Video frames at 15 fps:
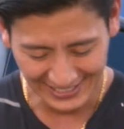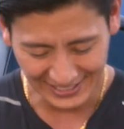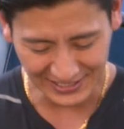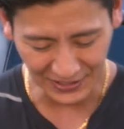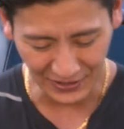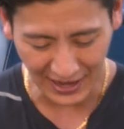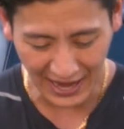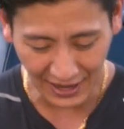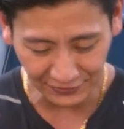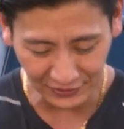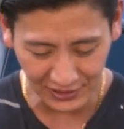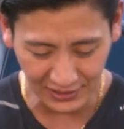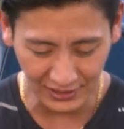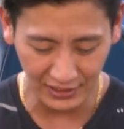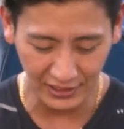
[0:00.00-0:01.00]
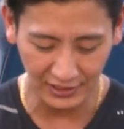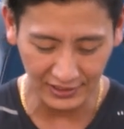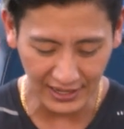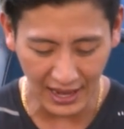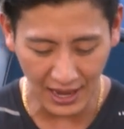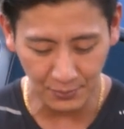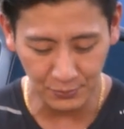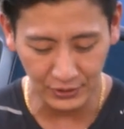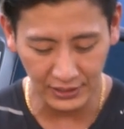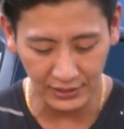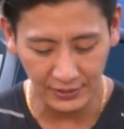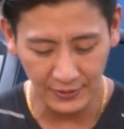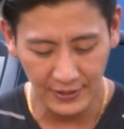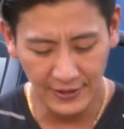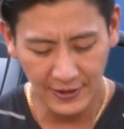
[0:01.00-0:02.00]
So after the
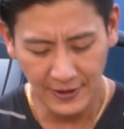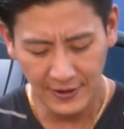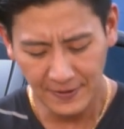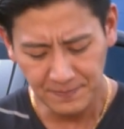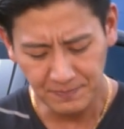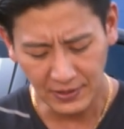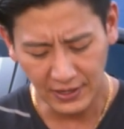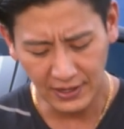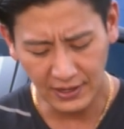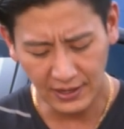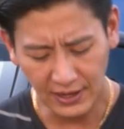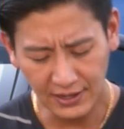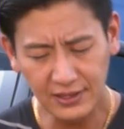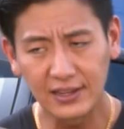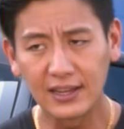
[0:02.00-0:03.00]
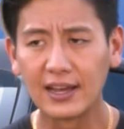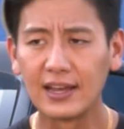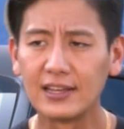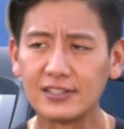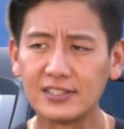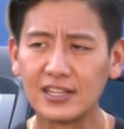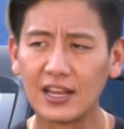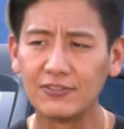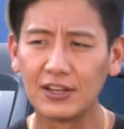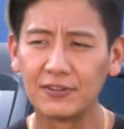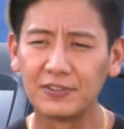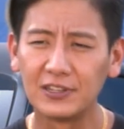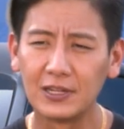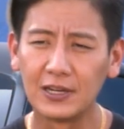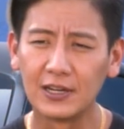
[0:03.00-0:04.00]
Camry, I think I saved
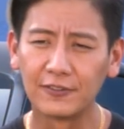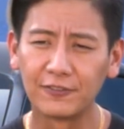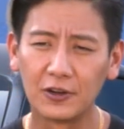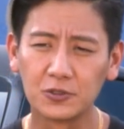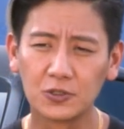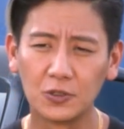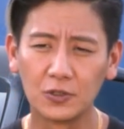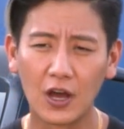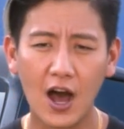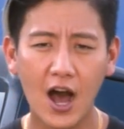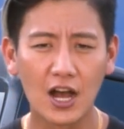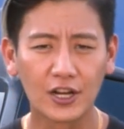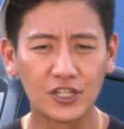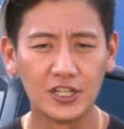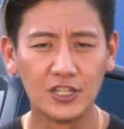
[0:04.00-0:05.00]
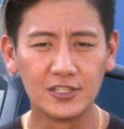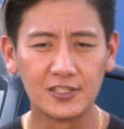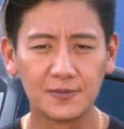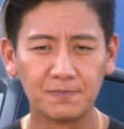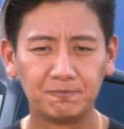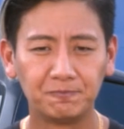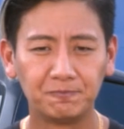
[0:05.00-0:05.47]
up enough. I was going to auctions